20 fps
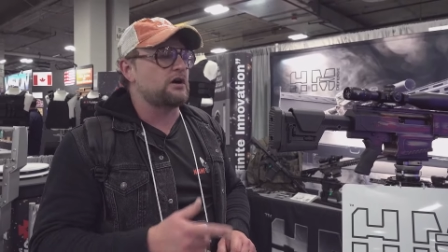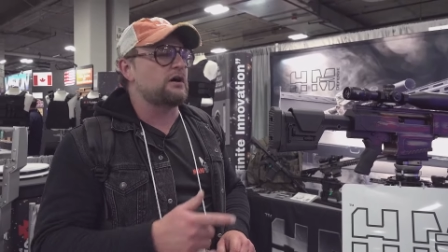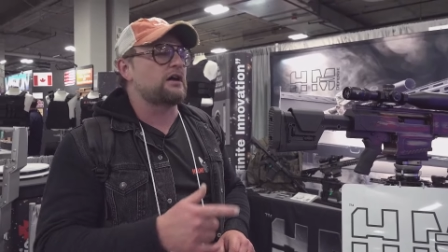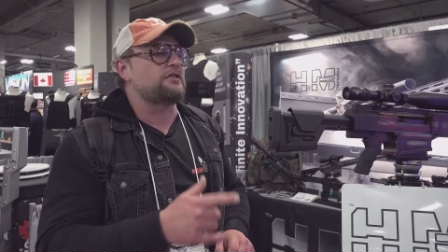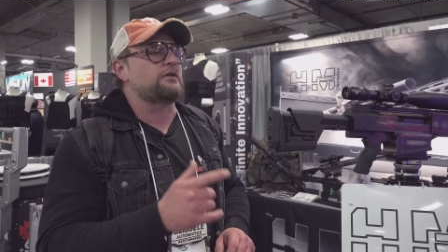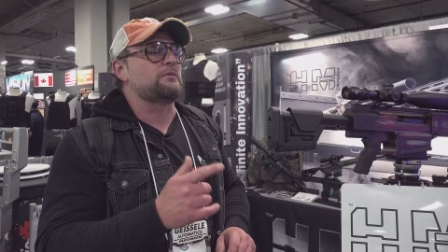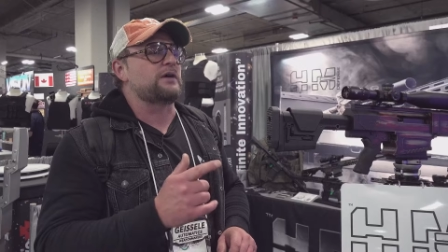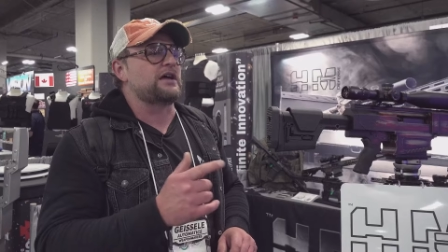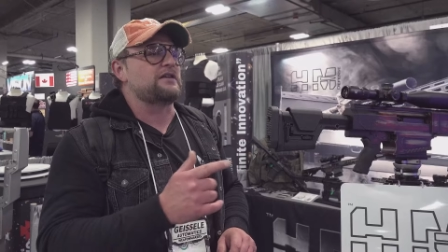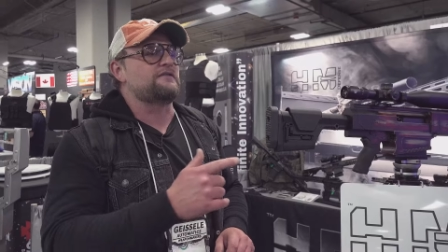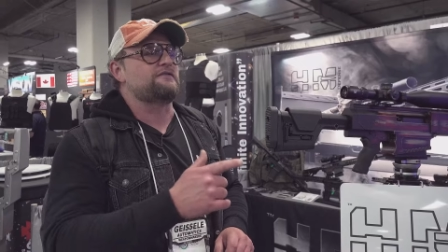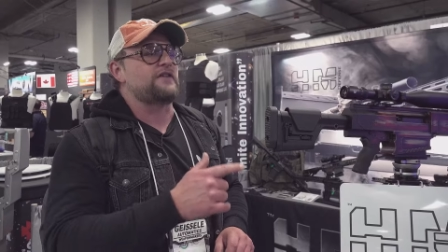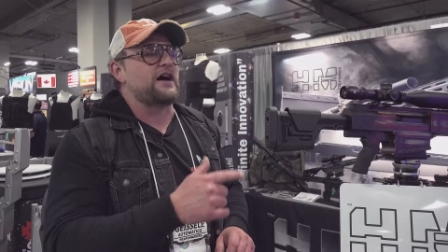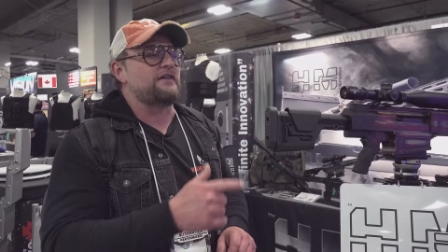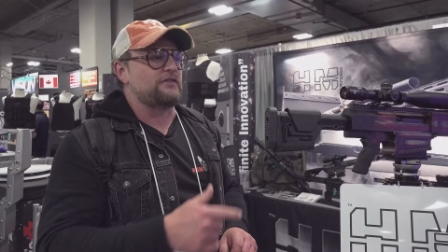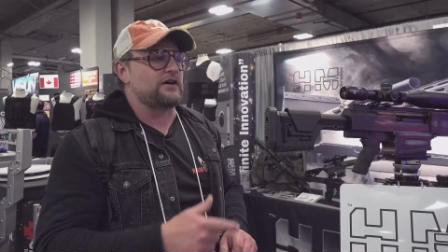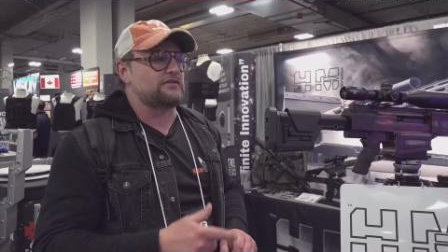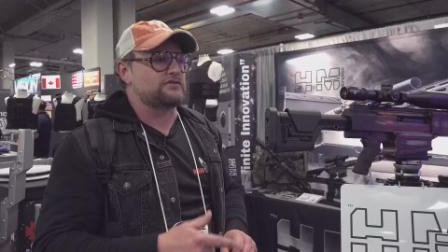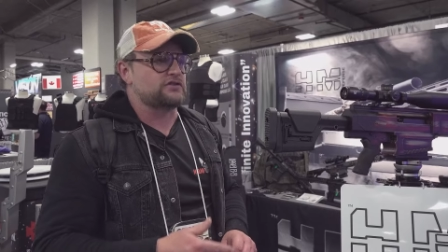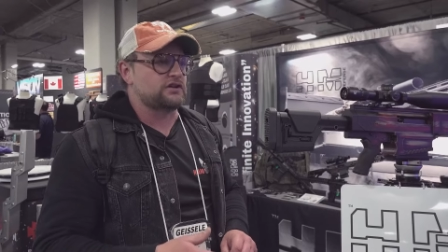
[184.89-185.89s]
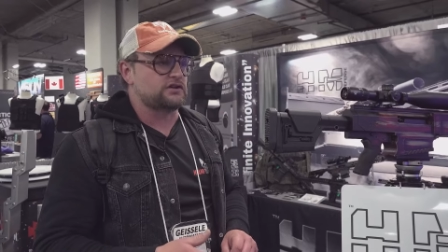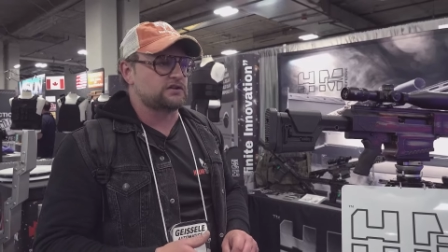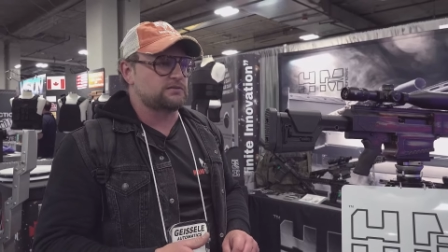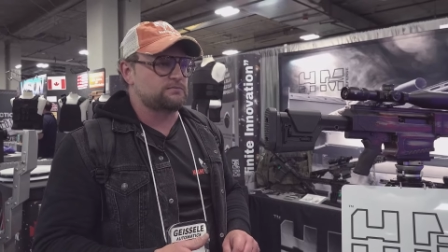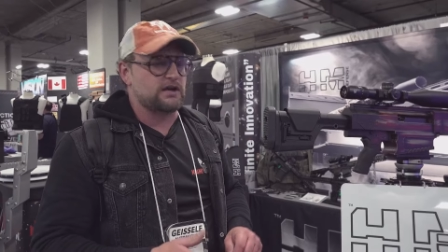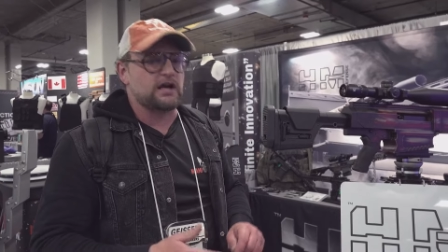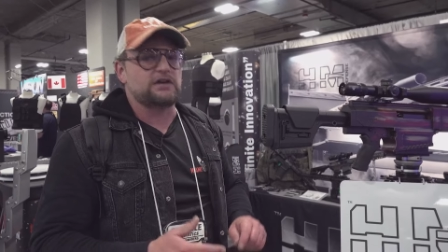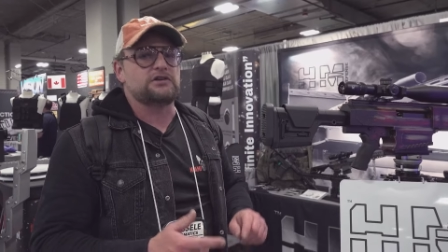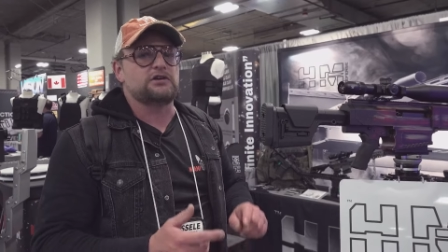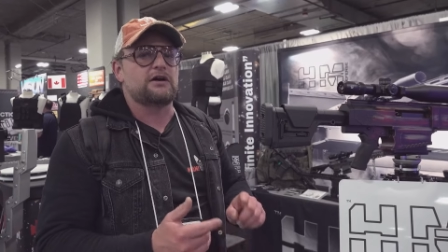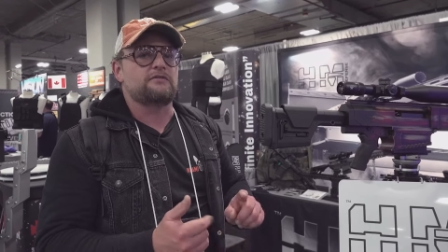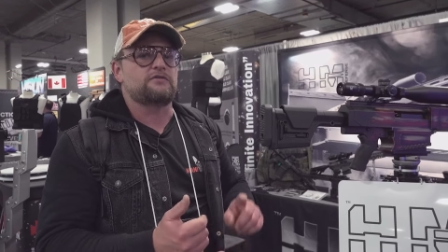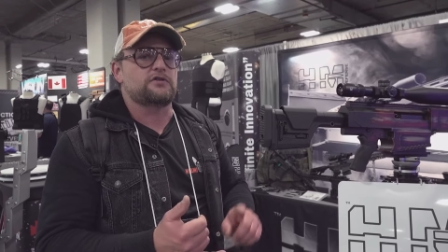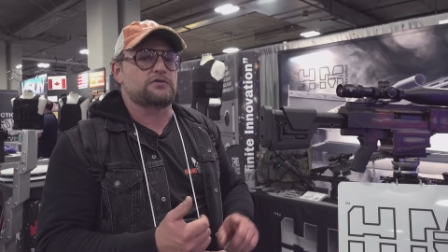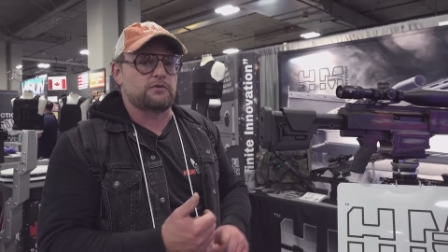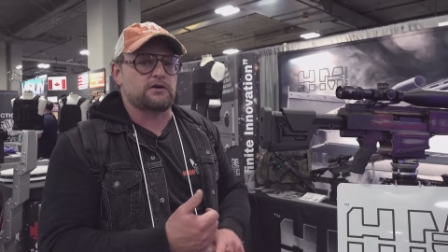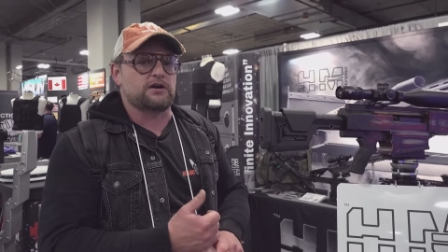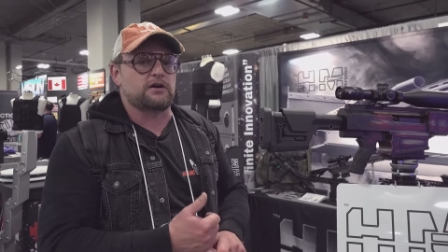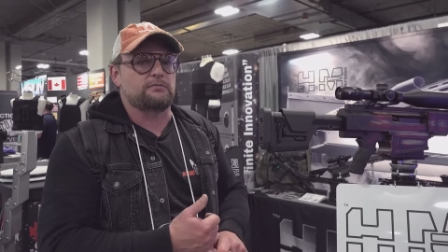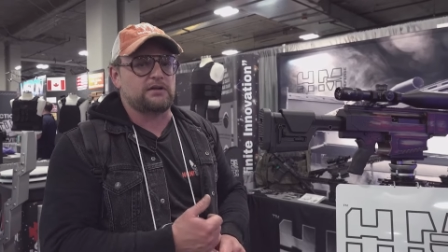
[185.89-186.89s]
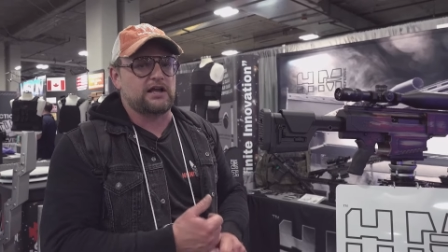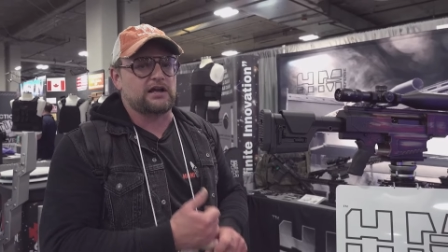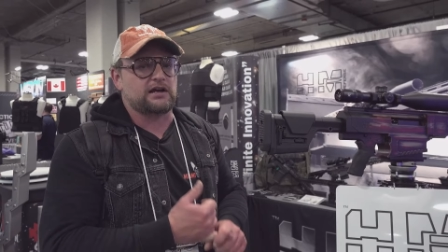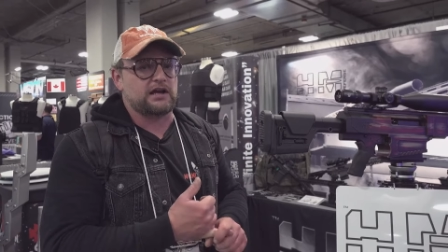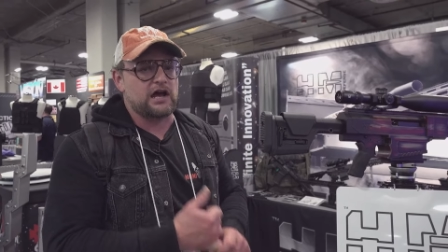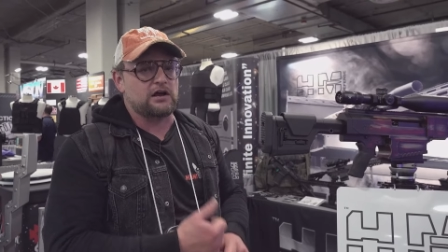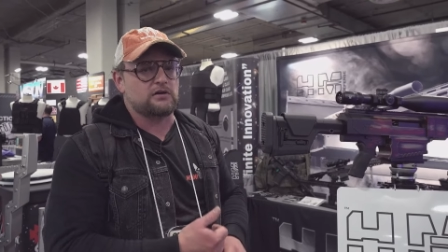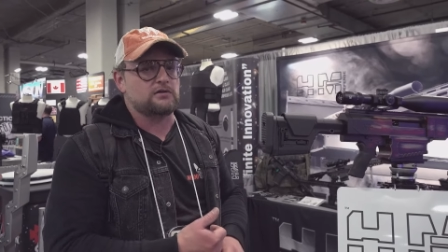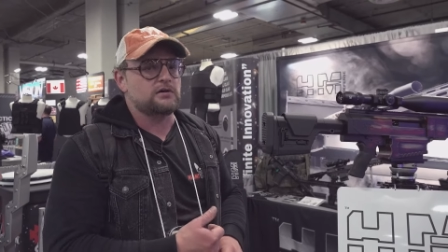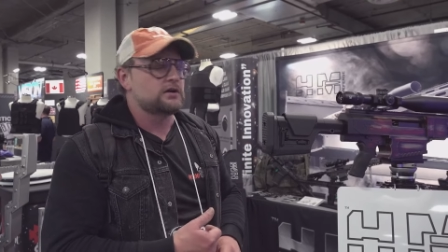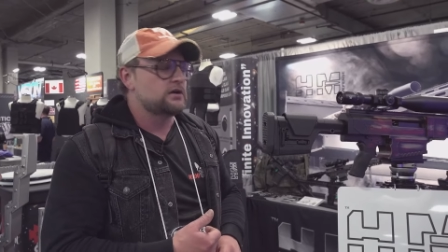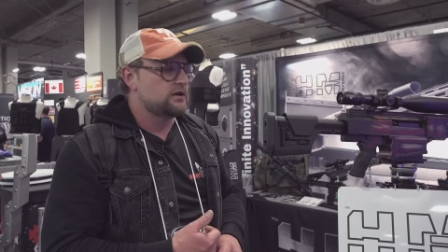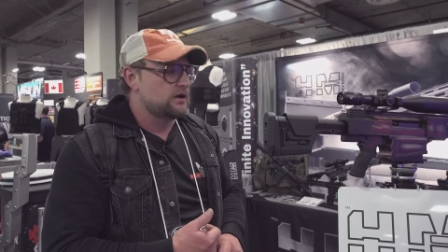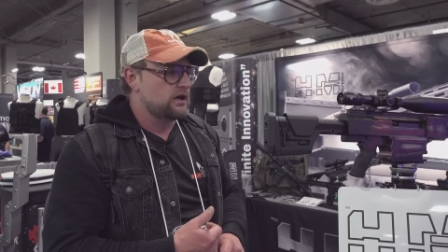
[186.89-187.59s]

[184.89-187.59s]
No, I think we have the five five six, but I do have a three hundred Blackout